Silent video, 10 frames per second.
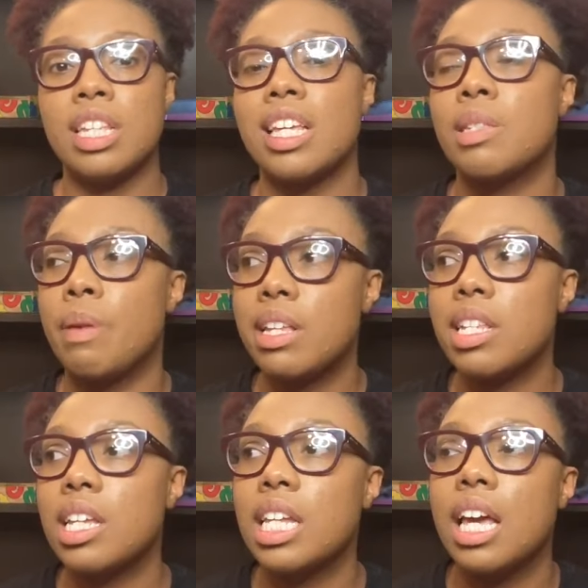It's
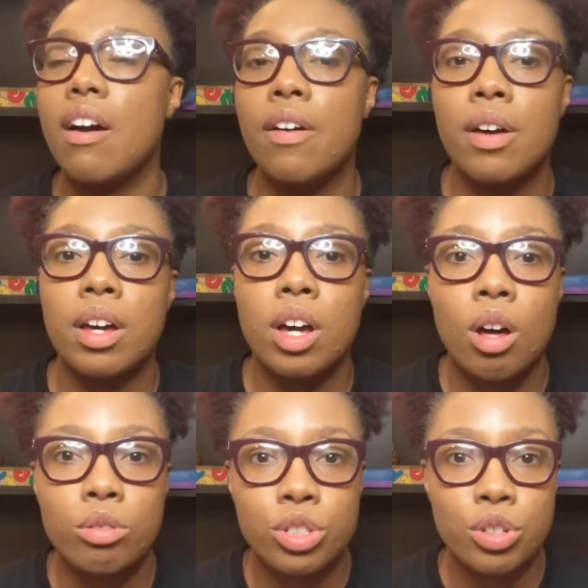basically a
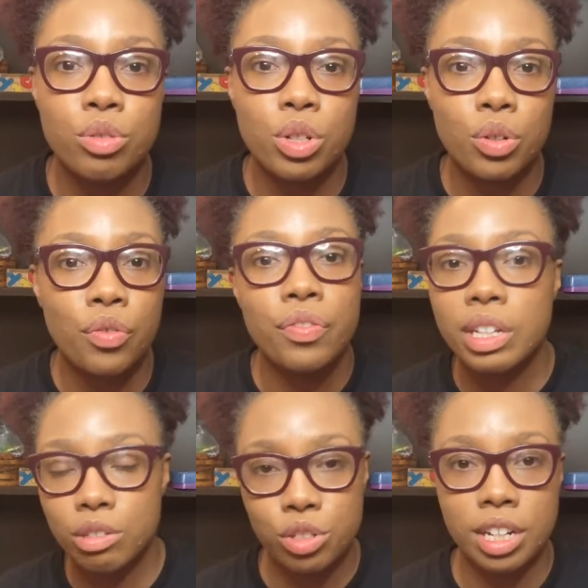cultural
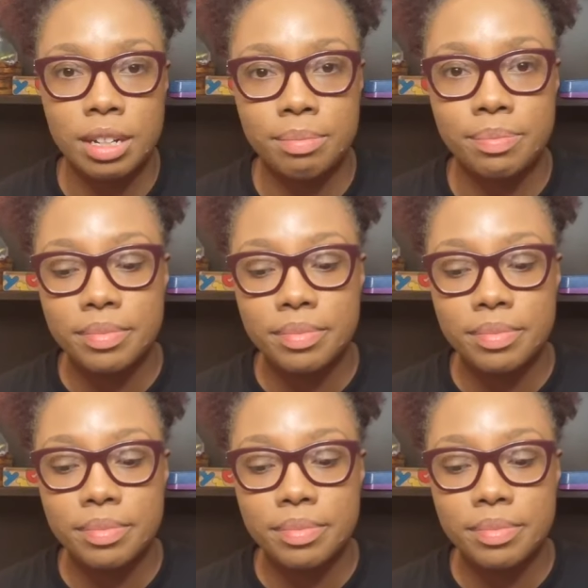field trip.